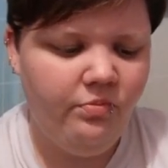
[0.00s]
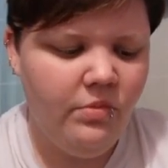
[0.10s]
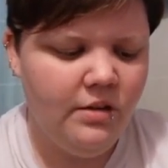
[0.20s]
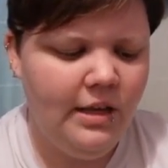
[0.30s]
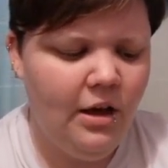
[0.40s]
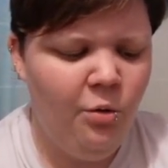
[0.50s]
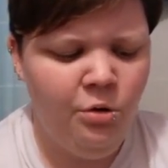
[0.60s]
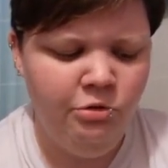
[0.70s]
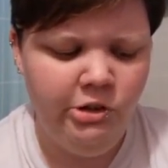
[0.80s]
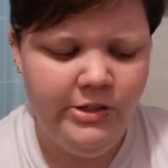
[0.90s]
They go
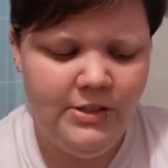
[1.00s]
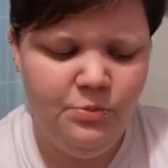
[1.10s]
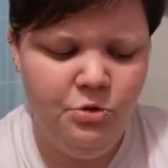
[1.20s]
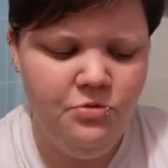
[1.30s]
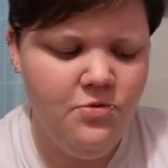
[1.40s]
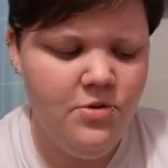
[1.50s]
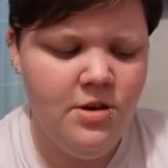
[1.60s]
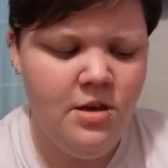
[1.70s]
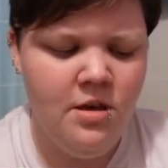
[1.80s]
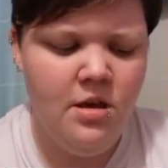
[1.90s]
on really
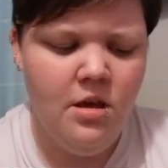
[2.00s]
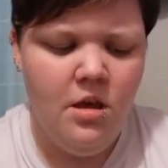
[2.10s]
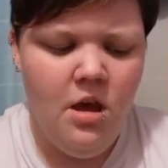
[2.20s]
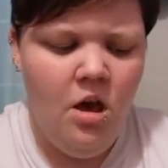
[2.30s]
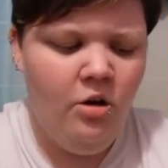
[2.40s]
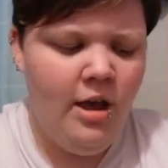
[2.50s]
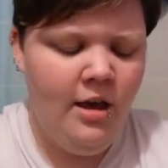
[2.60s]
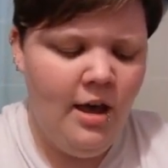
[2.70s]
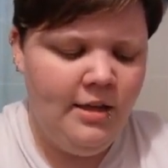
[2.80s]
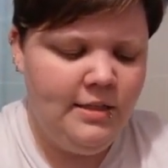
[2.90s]
smoothly. Okay
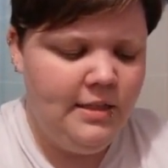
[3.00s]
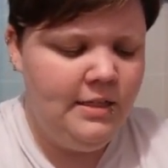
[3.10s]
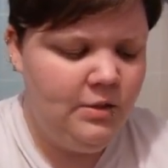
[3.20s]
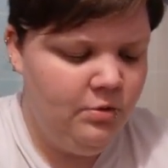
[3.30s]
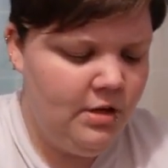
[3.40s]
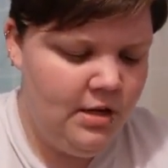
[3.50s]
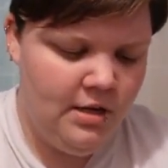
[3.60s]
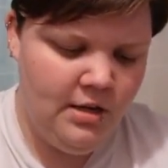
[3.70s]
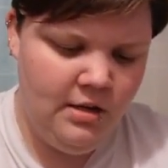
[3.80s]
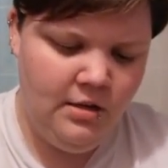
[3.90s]
guys, this one
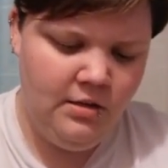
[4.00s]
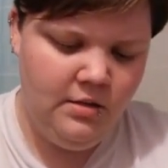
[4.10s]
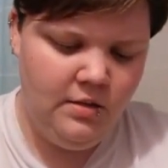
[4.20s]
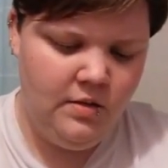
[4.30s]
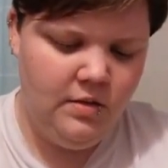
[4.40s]
is